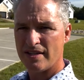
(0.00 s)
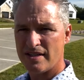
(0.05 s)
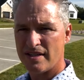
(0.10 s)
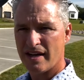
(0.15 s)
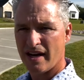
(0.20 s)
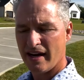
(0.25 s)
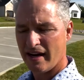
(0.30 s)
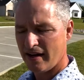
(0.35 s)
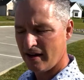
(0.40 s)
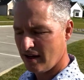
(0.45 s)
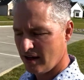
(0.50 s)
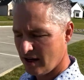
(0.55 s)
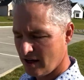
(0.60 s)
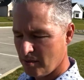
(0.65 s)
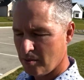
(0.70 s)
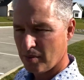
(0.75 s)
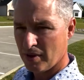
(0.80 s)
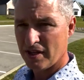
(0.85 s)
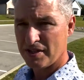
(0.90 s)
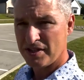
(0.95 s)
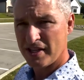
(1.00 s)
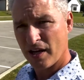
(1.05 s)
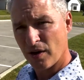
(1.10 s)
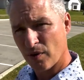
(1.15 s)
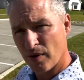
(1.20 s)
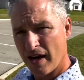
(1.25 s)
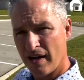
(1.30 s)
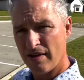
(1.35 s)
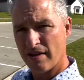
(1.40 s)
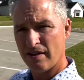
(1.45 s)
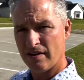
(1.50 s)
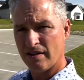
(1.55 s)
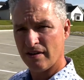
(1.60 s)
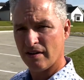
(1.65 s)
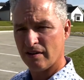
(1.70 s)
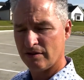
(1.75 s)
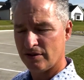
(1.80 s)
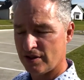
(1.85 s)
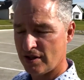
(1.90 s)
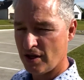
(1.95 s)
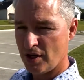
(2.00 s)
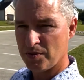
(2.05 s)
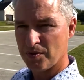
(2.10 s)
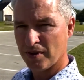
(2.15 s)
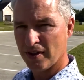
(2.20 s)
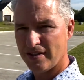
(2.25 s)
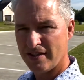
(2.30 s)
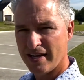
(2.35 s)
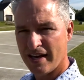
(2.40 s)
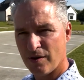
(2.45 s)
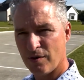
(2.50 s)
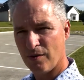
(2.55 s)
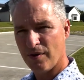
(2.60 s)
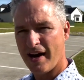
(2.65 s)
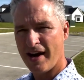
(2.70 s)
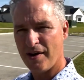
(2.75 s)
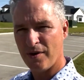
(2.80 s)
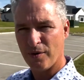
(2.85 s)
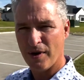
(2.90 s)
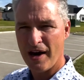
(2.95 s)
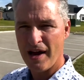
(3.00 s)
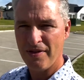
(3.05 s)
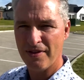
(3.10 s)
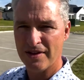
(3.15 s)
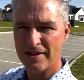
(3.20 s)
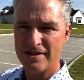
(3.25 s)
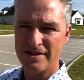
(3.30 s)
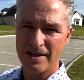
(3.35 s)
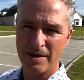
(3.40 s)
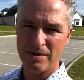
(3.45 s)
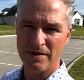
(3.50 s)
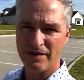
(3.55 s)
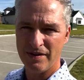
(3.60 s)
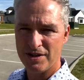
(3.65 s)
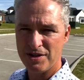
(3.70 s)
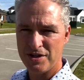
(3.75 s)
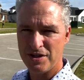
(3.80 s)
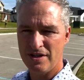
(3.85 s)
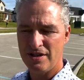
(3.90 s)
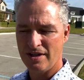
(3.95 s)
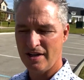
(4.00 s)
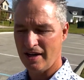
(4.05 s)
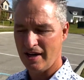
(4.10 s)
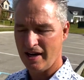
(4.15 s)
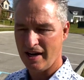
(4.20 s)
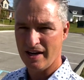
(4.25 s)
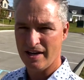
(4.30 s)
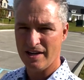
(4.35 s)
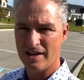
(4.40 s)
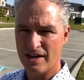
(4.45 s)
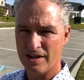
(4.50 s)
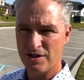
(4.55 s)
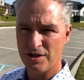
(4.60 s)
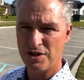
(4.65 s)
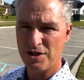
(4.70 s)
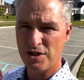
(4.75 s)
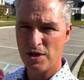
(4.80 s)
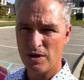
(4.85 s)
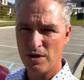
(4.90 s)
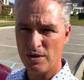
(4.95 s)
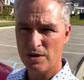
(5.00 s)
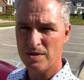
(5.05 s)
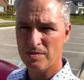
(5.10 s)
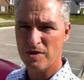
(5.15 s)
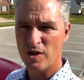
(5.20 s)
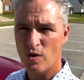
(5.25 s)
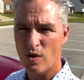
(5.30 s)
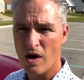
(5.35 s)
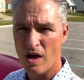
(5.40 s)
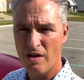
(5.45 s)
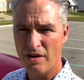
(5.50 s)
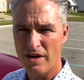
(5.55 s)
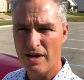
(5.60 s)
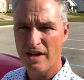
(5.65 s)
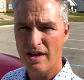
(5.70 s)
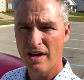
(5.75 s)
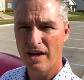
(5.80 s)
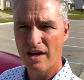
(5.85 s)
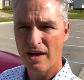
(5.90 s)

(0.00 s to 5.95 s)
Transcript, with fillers: side. But let's take a ride, excuse me, take a ride around the subdivision and uh, just show you some of the quality